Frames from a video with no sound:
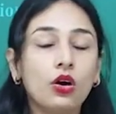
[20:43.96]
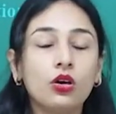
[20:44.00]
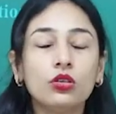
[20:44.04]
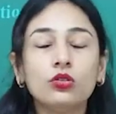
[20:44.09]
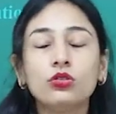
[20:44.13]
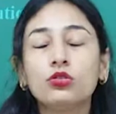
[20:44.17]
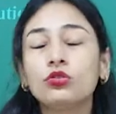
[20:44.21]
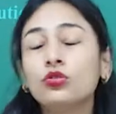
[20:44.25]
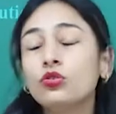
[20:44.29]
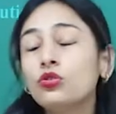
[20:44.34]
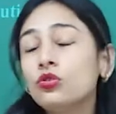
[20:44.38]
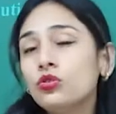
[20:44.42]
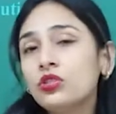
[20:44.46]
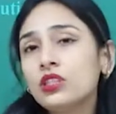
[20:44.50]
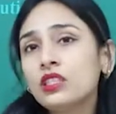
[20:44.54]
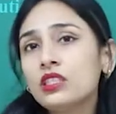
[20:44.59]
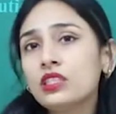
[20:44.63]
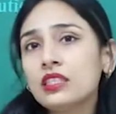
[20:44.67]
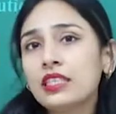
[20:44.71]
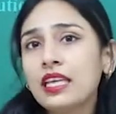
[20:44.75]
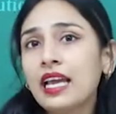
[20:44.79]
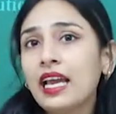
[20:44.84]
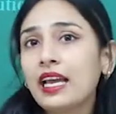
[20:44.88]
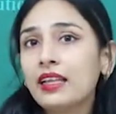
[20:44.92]
so you
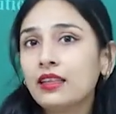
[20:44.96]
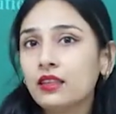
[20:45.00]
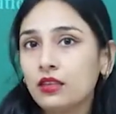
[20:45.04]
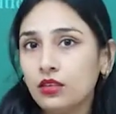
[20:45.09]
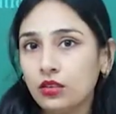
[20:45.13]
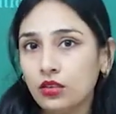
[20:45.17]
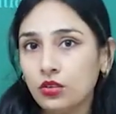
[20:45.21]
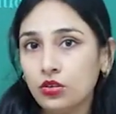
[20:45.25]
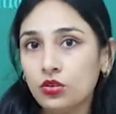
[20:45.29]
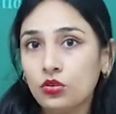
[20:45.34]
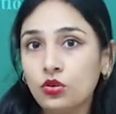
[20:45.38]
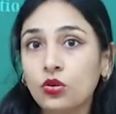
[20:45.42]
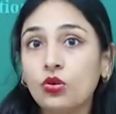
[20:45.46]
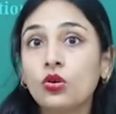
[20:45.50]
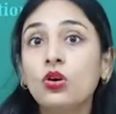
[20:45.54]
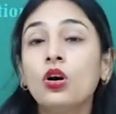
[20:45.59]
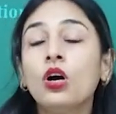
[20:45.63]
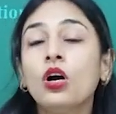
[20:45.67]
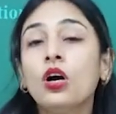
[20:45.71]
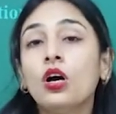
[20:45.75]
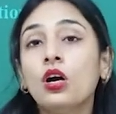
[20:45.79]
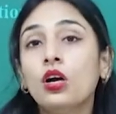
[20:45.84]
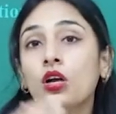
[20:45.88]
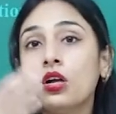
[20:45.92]
just can
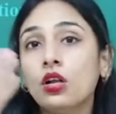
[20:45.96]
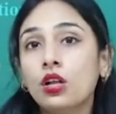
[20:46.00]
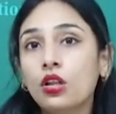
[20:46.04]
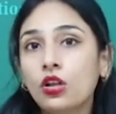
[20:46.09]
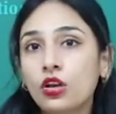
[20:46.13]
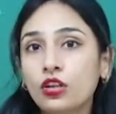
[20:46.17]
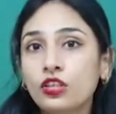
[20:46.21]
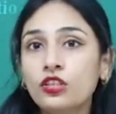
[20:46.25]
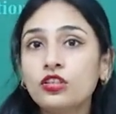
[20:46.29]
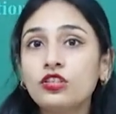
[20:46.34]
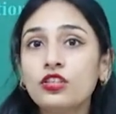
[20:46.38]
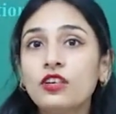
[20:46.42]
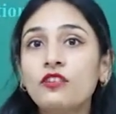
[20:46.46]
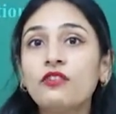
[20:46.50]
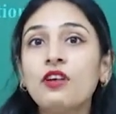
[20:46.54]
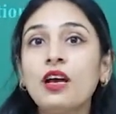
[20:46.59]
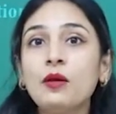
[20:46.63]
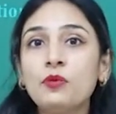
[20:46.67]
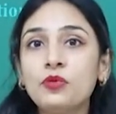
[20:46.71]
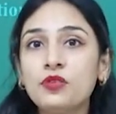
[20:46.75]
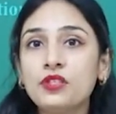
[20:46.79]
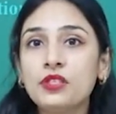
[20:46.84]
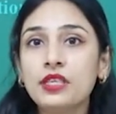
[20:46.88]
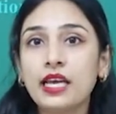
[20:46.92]
log into our
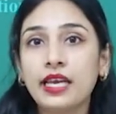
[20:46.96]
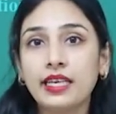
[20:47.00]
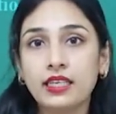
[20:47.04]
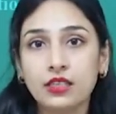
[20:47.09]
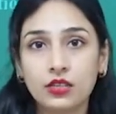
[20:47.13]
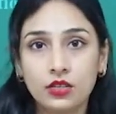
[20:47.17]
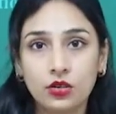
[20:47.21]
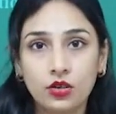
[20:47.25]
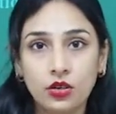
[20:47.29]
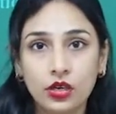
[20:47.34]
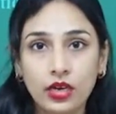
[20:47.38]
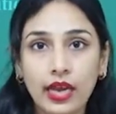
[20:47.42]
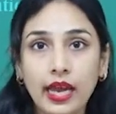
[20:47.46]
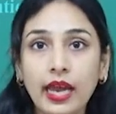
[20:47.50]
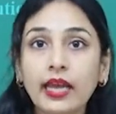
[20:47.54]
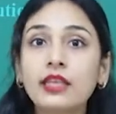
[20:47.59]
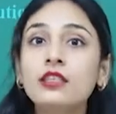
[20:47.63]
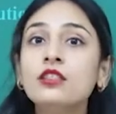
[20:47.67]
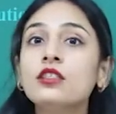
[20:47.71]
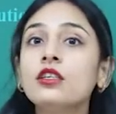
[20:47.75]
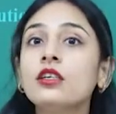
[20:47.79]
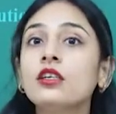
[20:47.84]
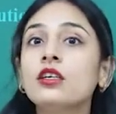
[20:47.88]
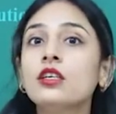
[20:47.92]
website
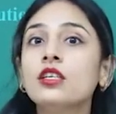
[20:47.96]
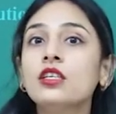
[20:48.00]
and